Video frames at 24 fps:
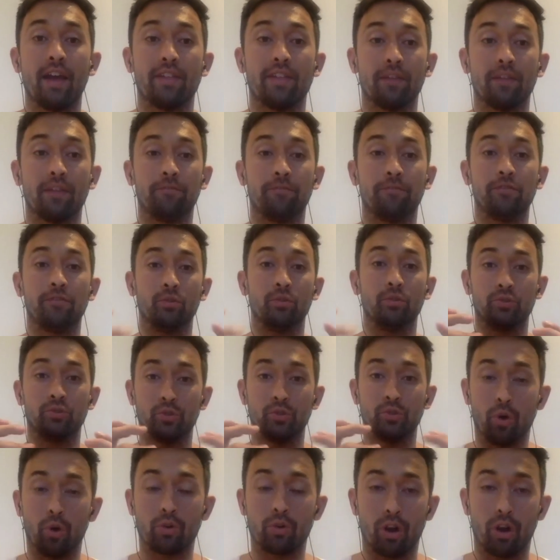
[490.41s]
They fuel
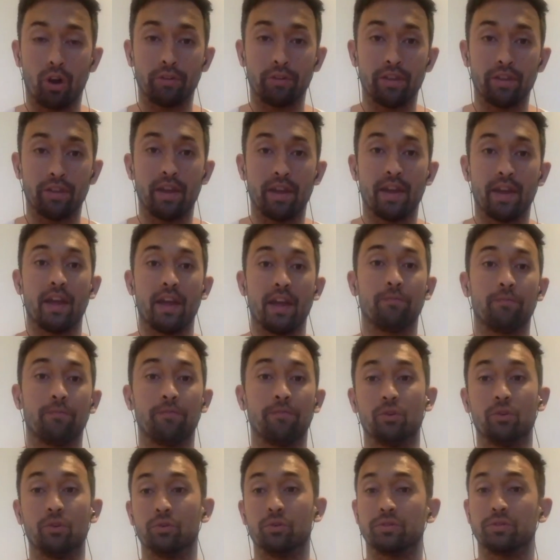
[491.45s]
jaw growth. It
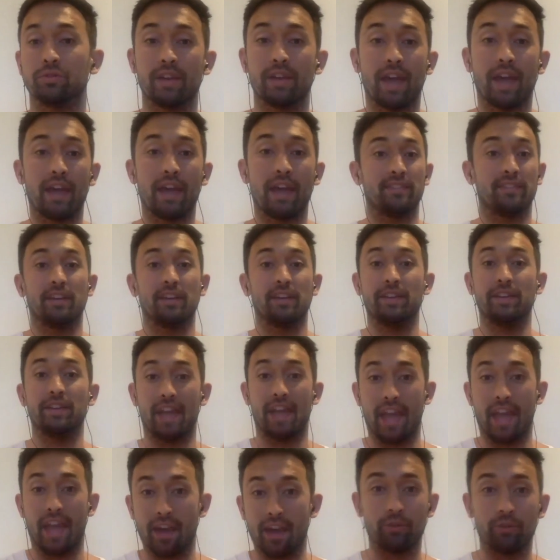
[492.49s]
fuels
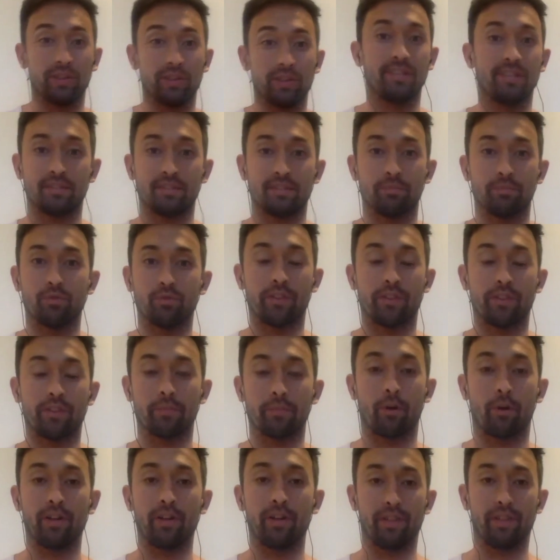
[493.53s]
nearly every system throughout
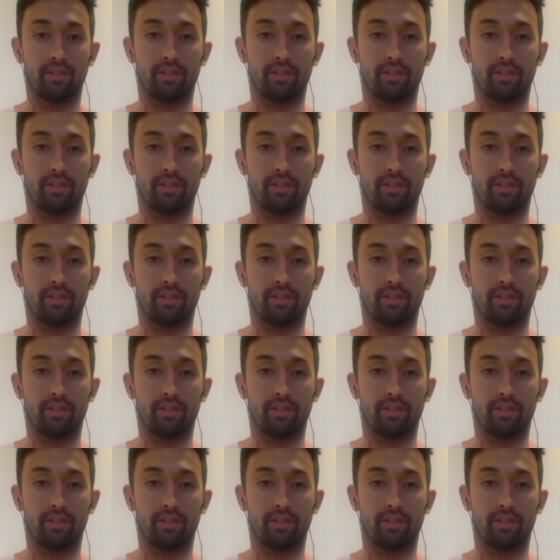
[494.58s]
the body.